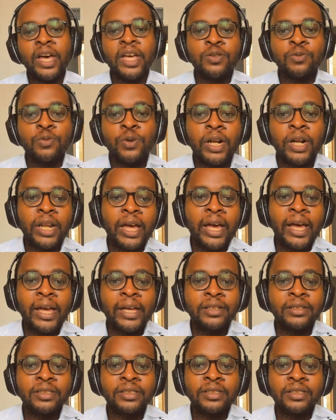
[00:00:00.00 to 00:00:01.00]
as well
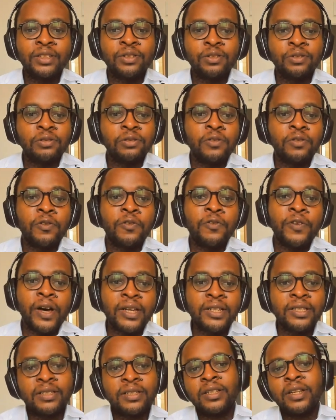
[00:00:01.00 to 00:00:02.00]
as,
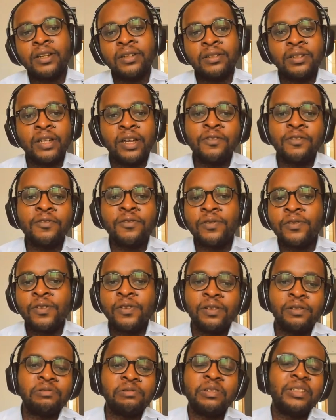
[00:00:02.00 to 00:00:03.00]
vast and
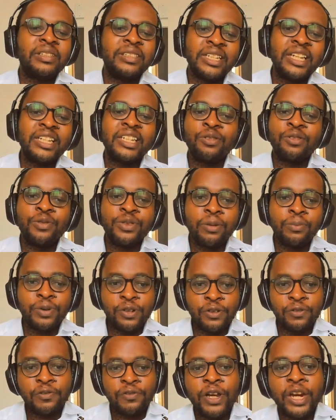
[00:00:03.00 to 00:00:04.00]
data with a
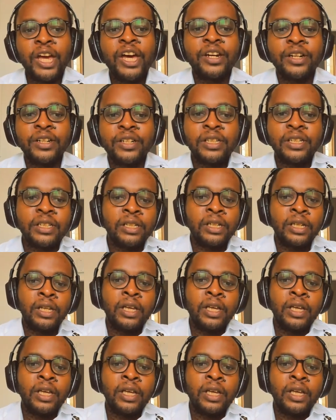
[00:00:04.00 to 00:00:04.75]
bit of variety.